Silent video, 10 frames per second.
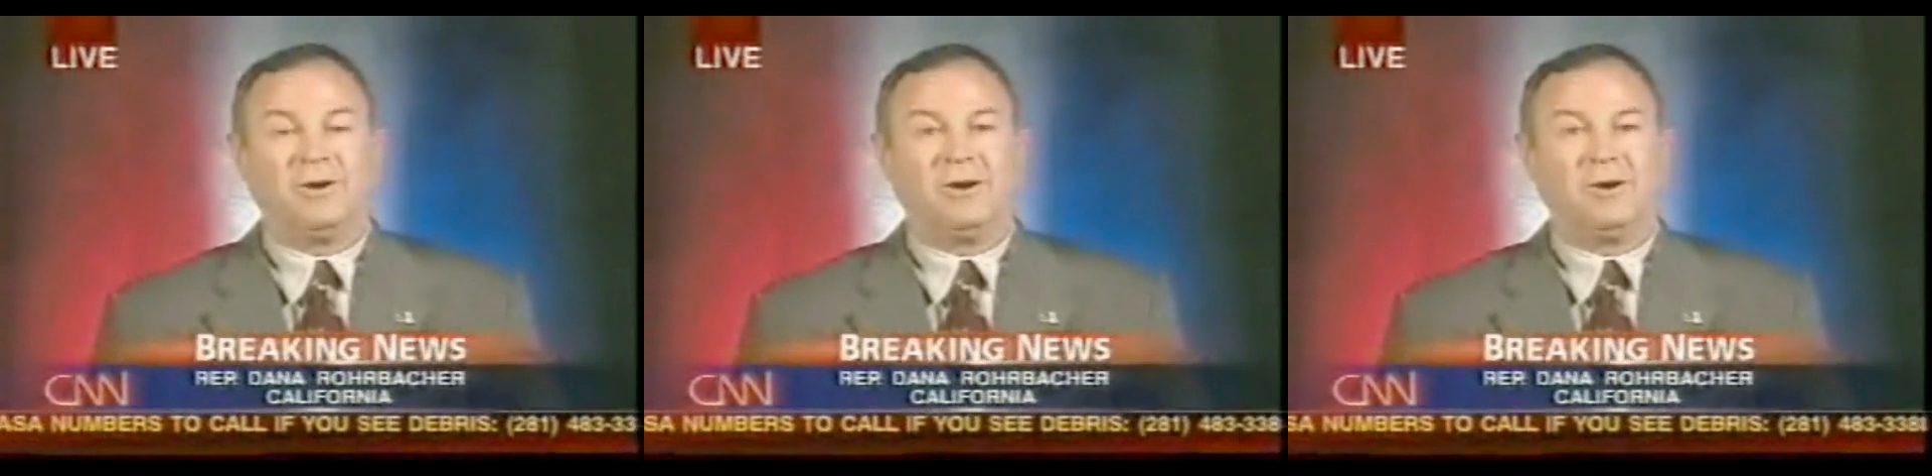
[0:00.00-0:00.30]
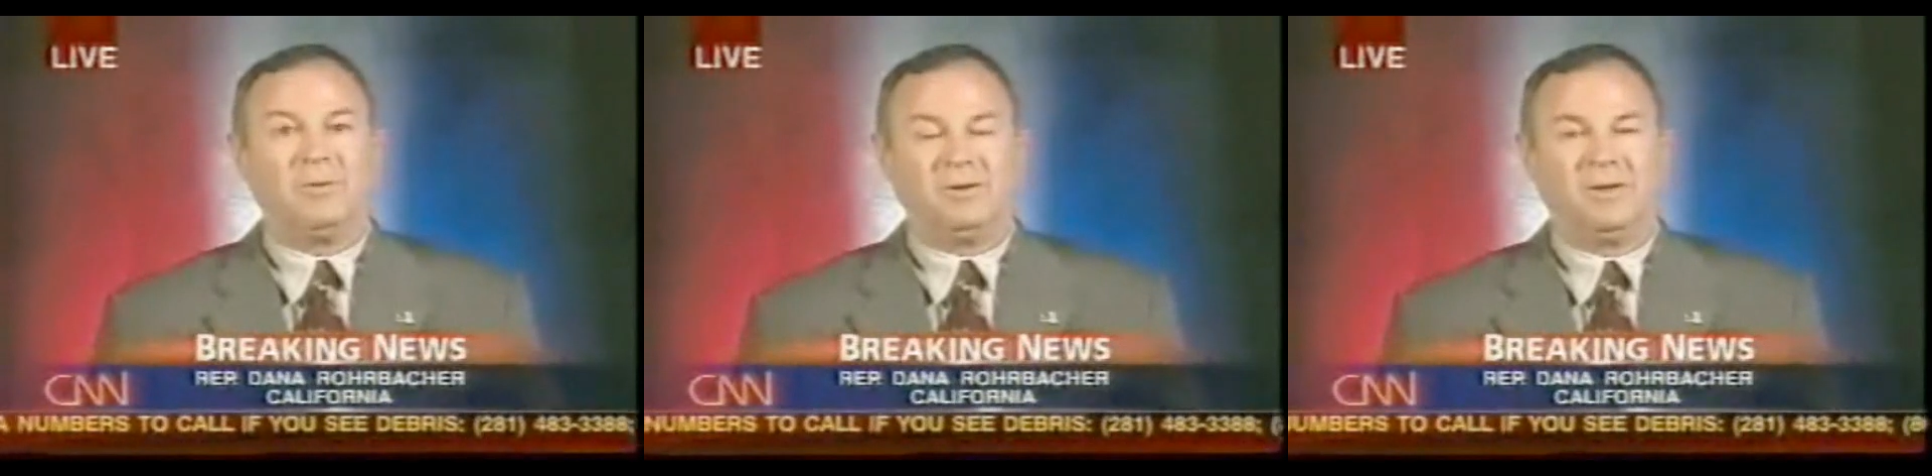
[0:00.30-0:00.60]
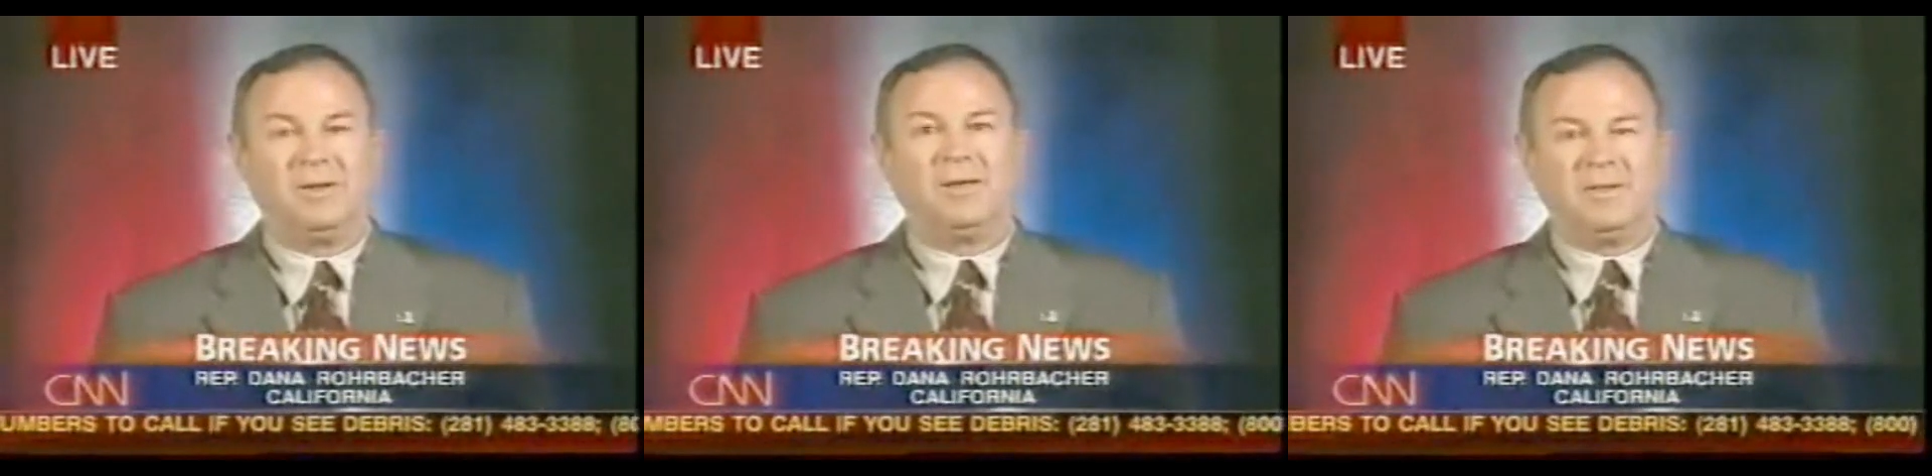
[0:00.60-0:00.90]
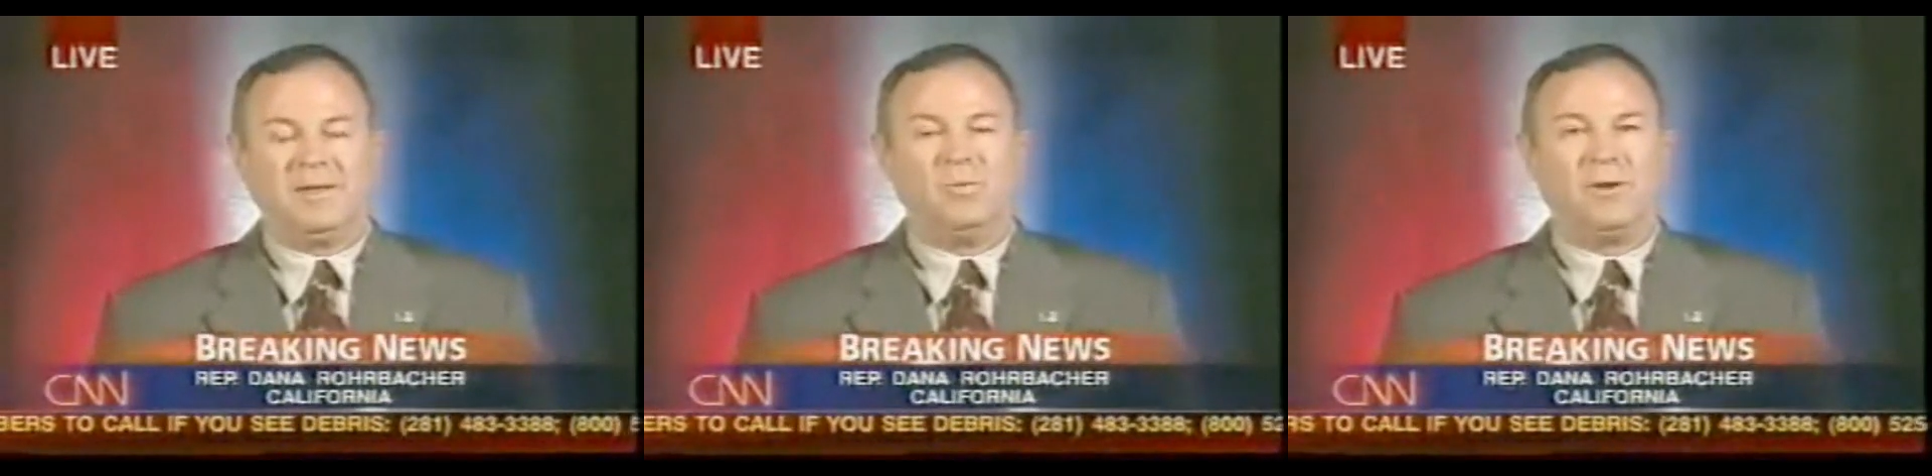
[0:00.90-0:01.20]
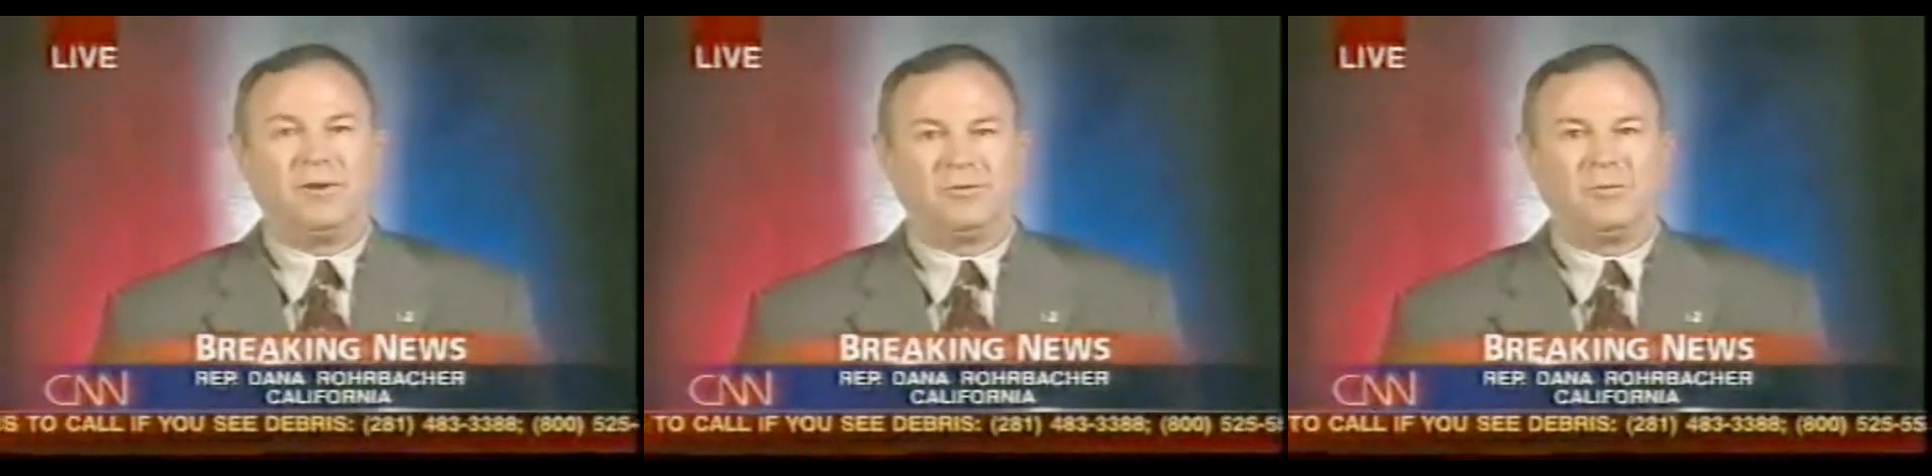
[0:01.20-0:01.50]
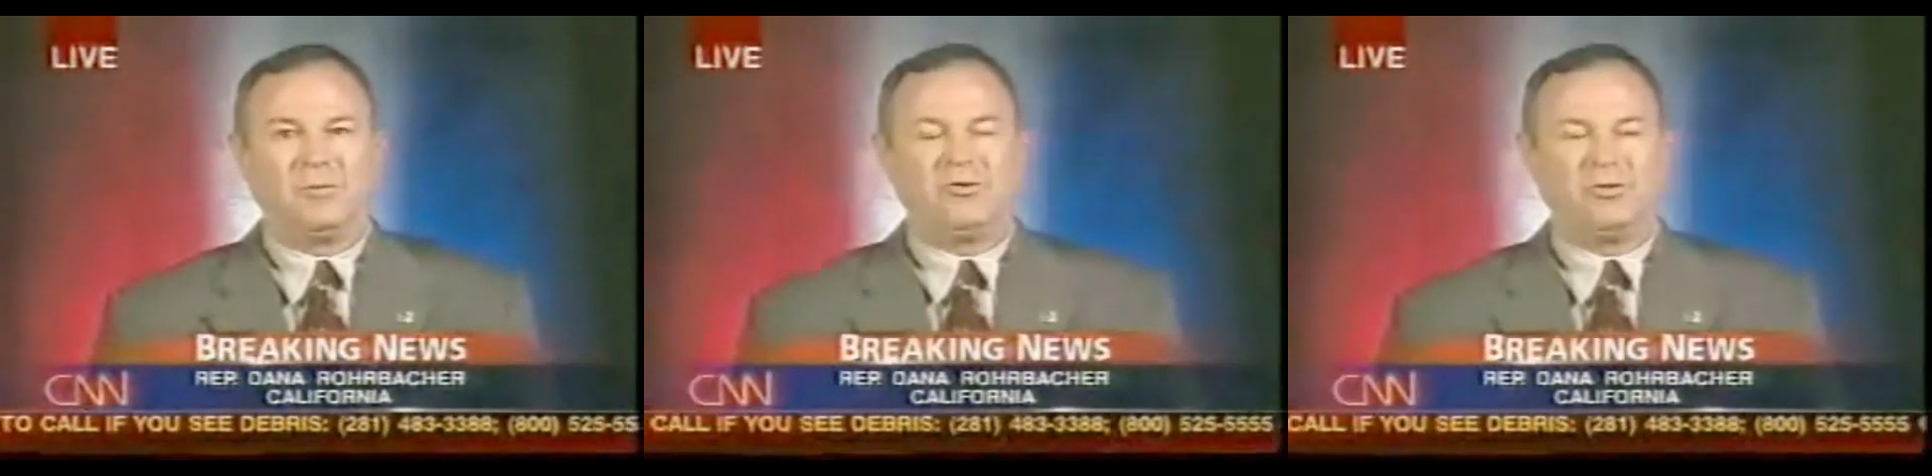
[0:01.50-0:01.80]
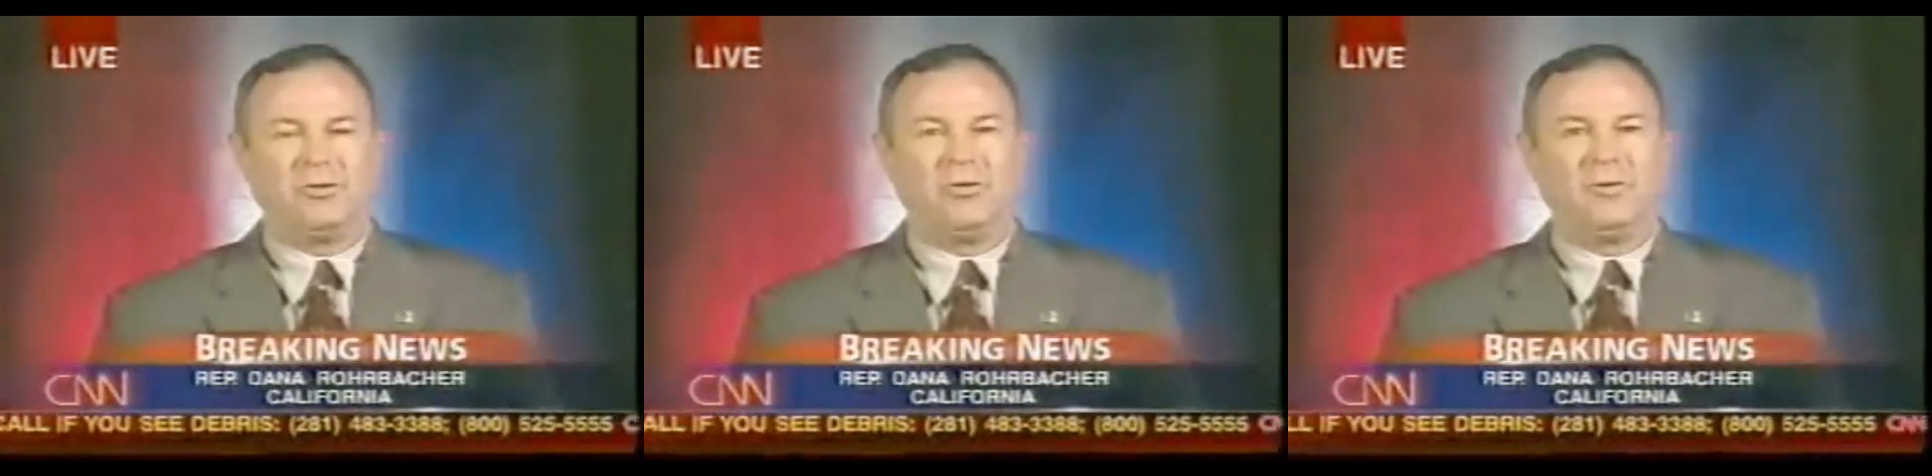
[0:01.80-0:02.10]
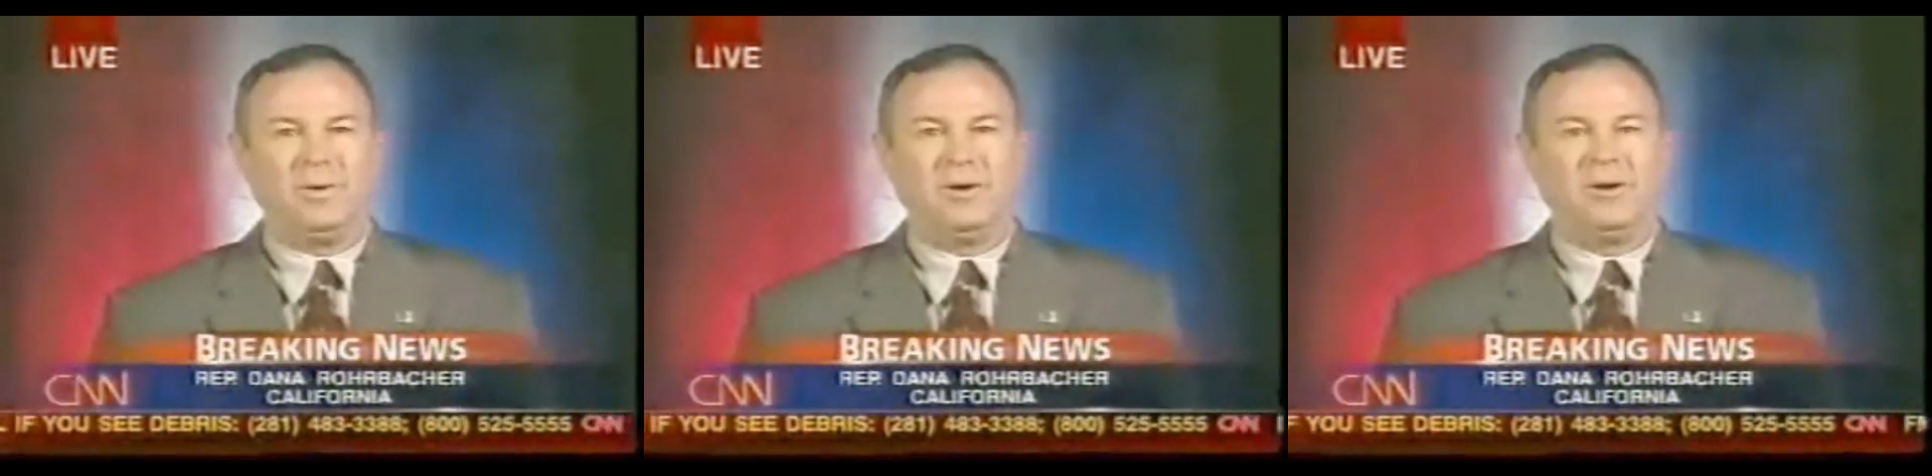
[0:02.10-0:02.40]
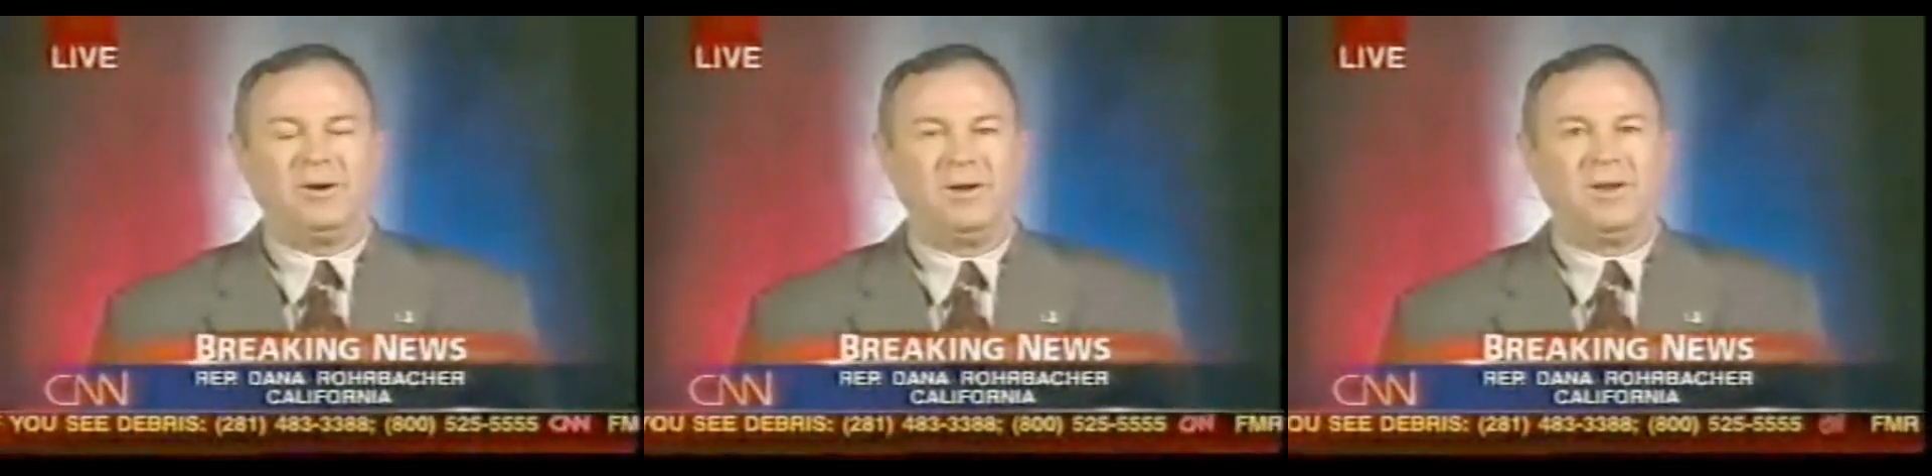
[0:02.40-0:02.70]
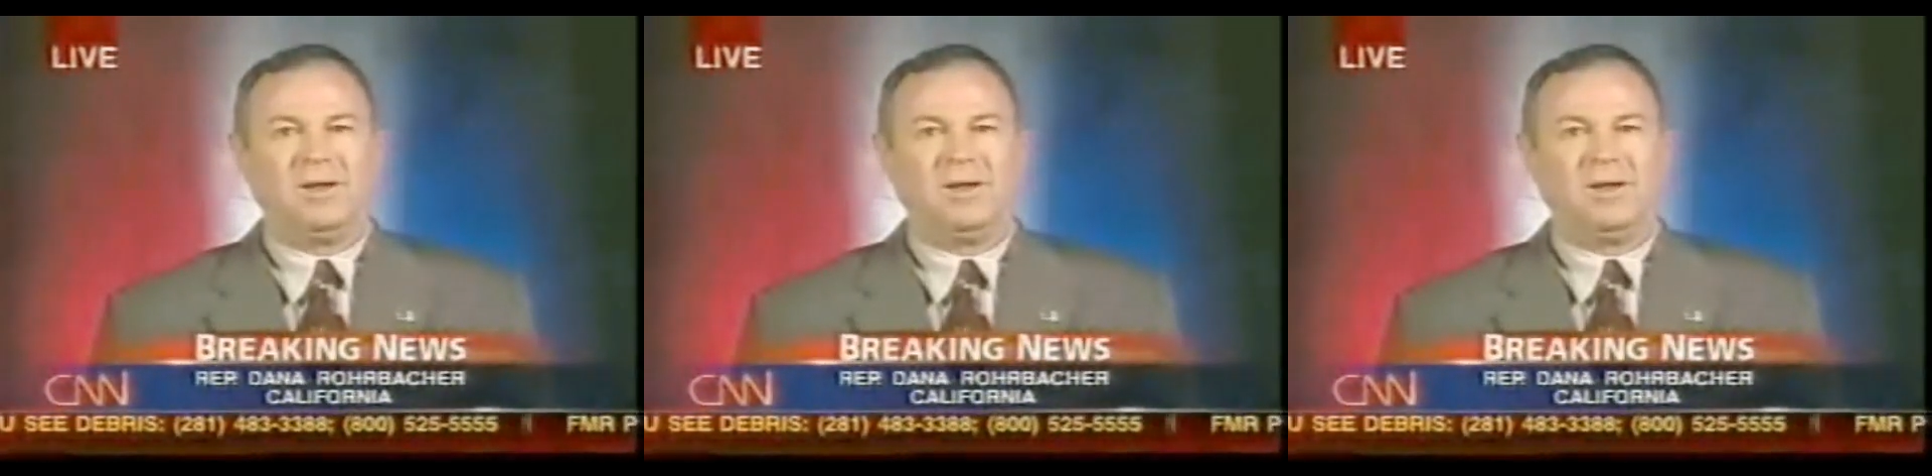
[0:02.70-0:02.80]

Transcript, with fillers: are, but they want us to make sure that we are